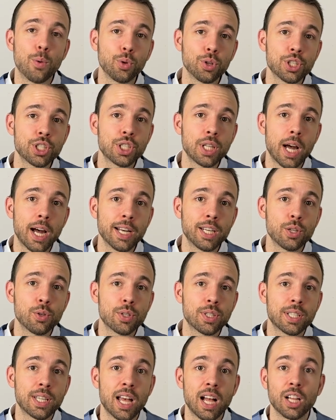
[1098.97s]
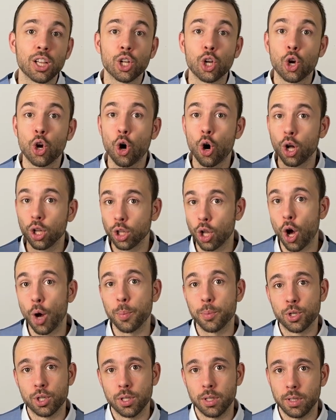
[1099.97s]
will start to sell call
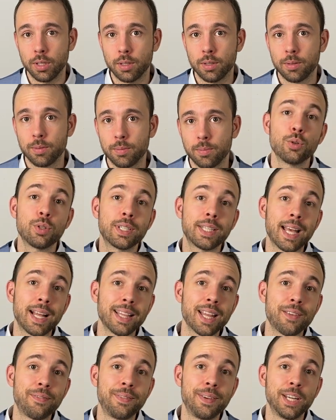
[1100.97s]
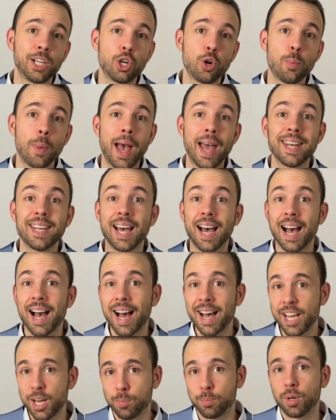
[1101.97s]
options to sell Ethereum at the
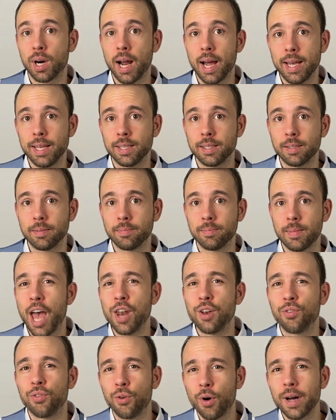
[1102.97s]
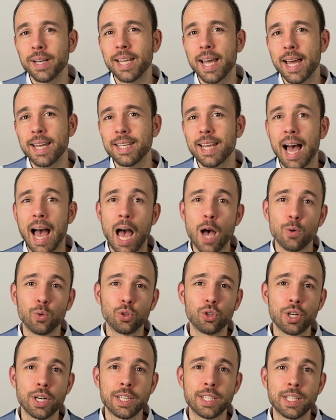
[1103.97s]
higher price. And for that, I
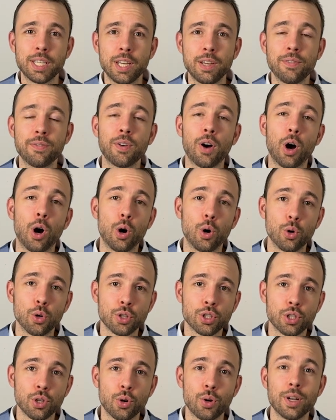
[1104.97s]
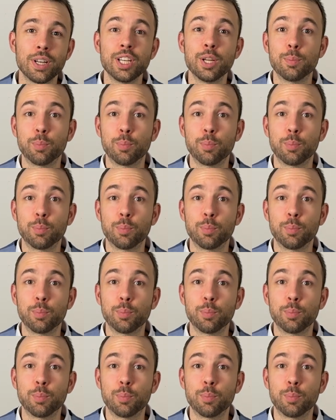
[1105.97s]
will receive also the